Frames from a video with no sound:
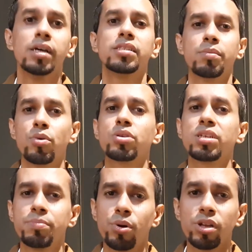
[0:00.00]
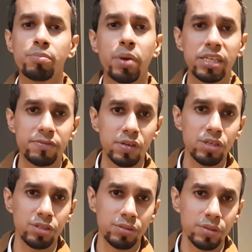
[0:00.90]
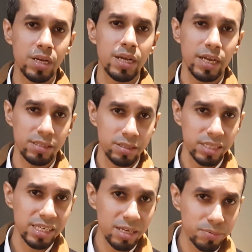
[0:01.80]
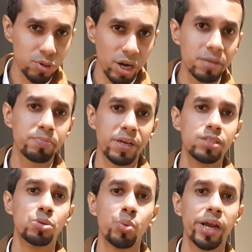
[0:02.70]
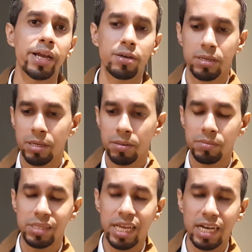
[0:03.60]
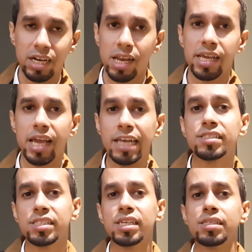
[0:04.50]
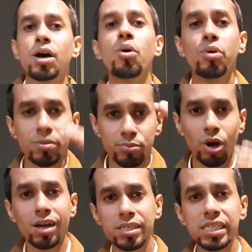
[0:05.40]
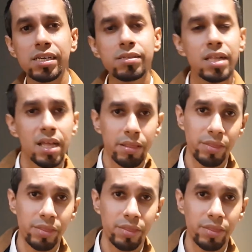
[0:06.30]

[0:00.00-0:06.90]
The most important page for you is a single product page where they can click and see the whole product detail.